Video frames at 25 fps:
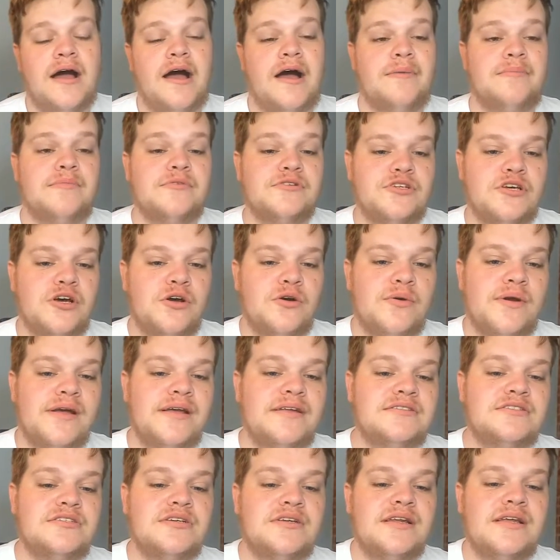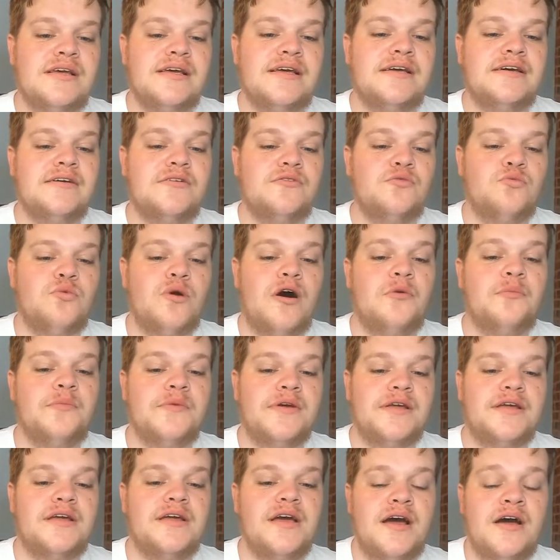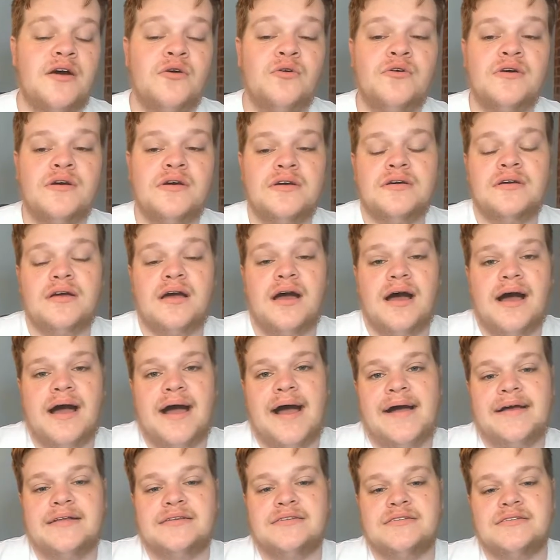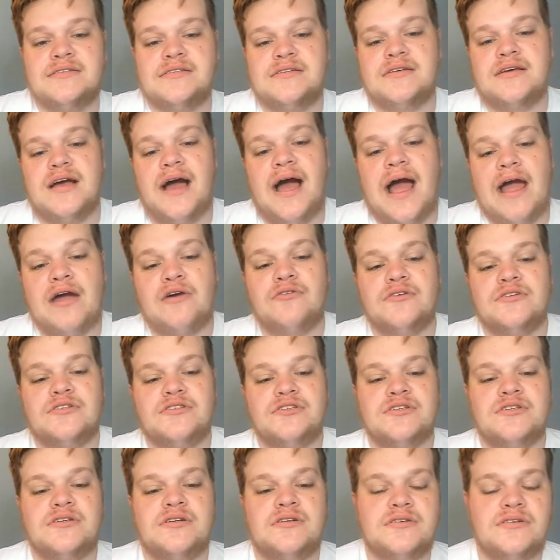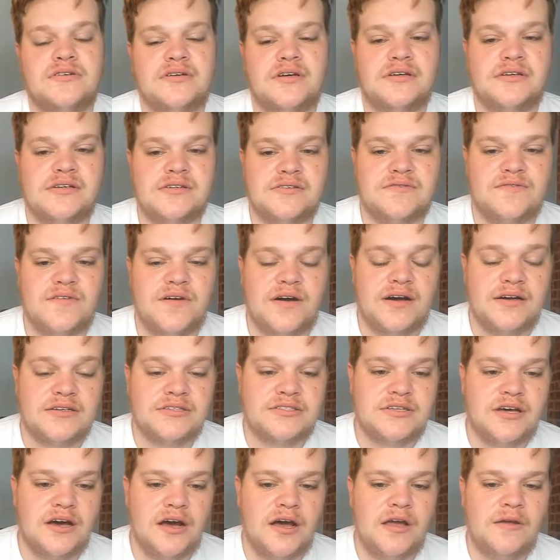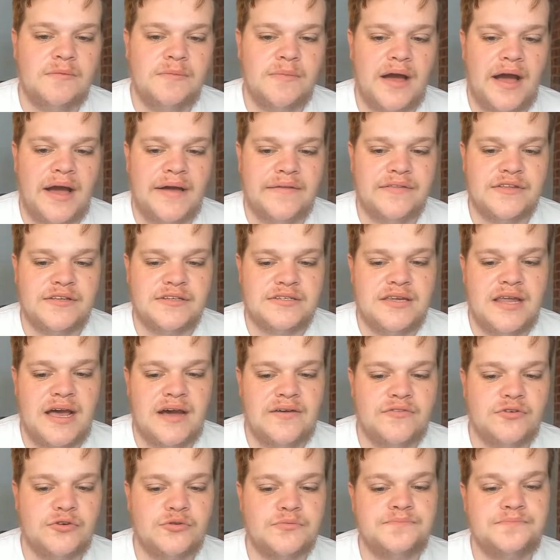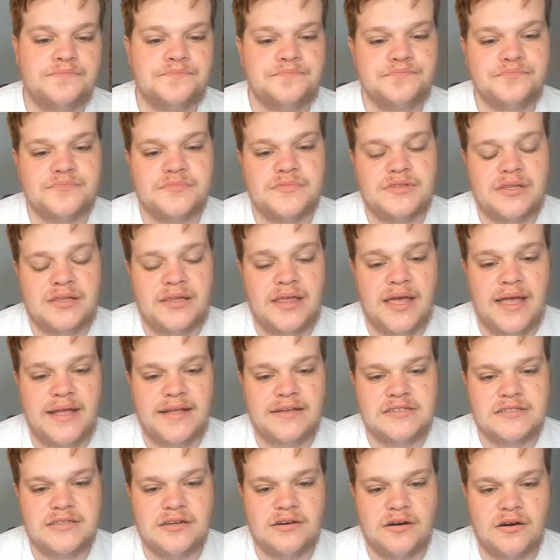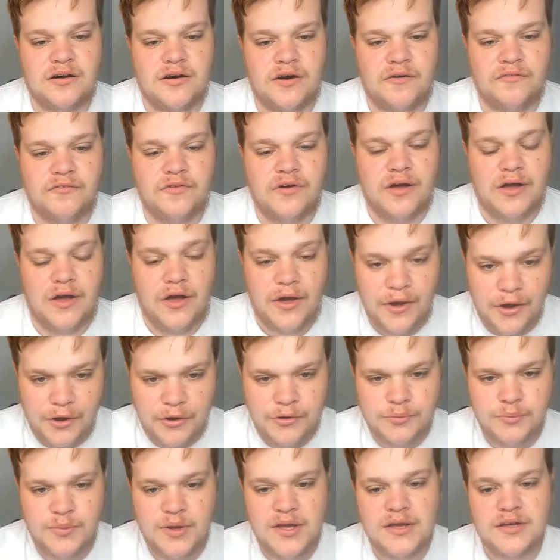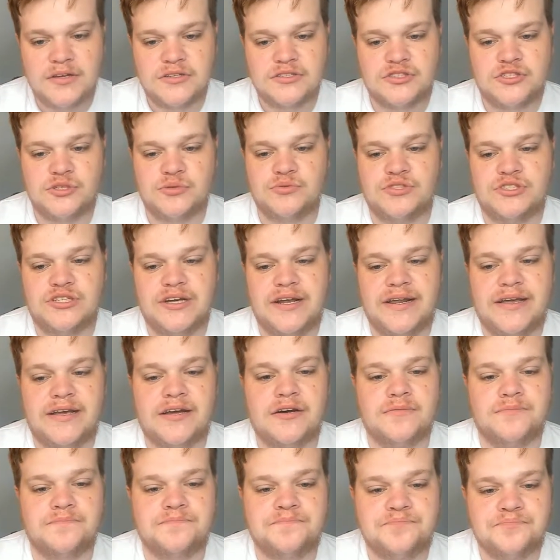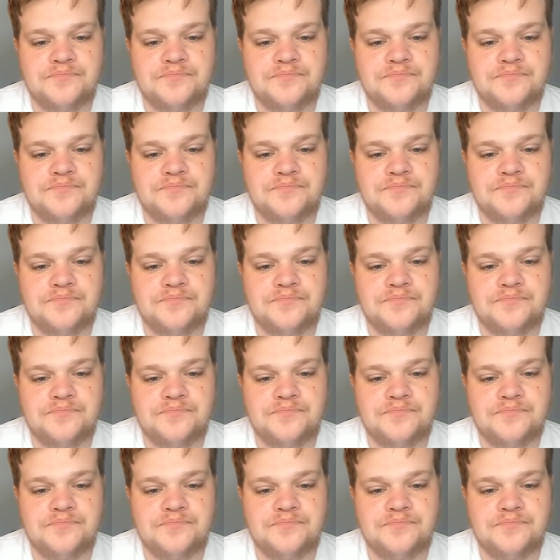So into League 1 we go. And Accrington is first time at this level. They start off at home to Gillingham.